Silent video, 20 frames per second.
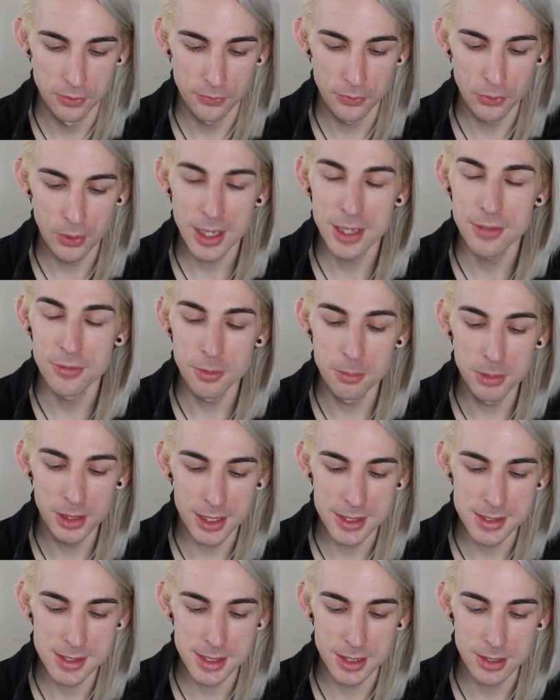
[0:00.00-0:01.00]
forever
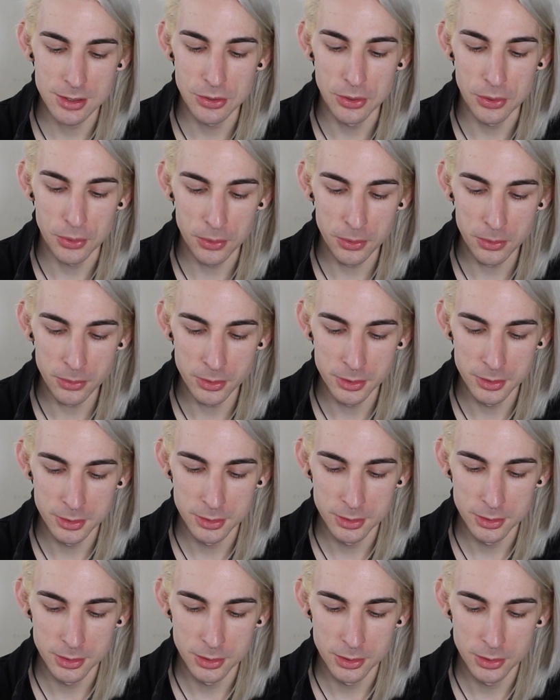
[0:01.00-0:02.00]
blessing you
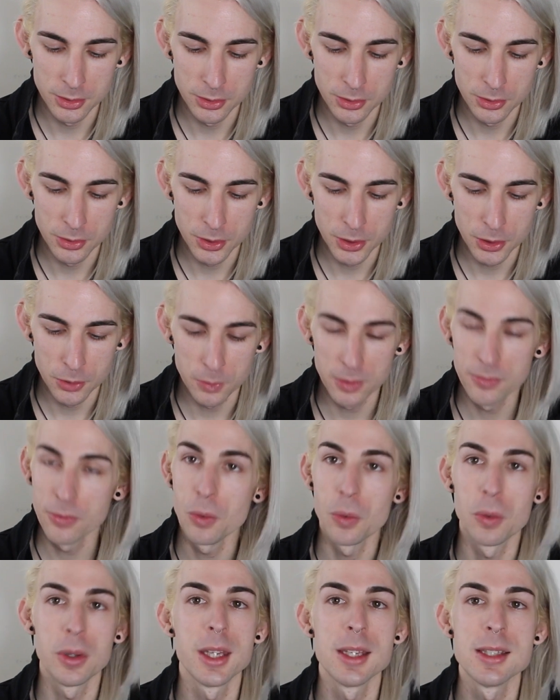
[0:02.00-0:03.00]
with
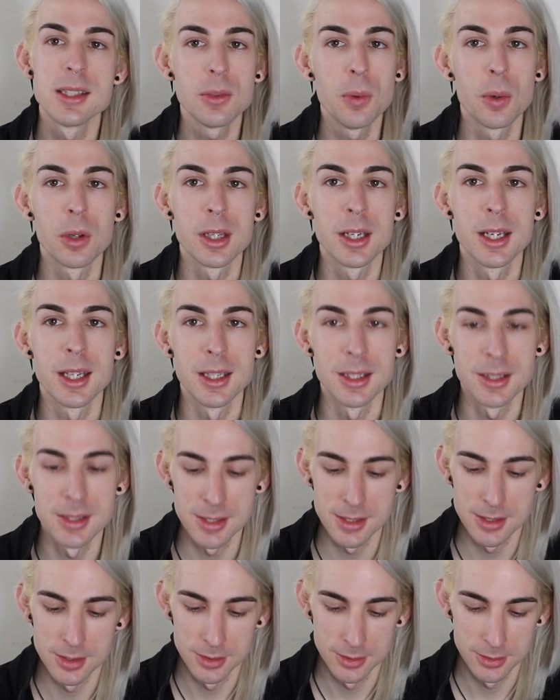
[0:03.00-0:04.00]
all these
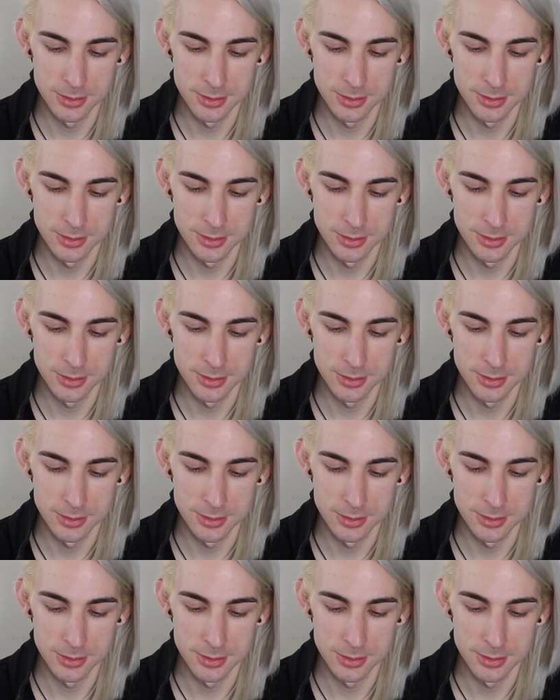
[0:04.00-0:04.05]
qualities.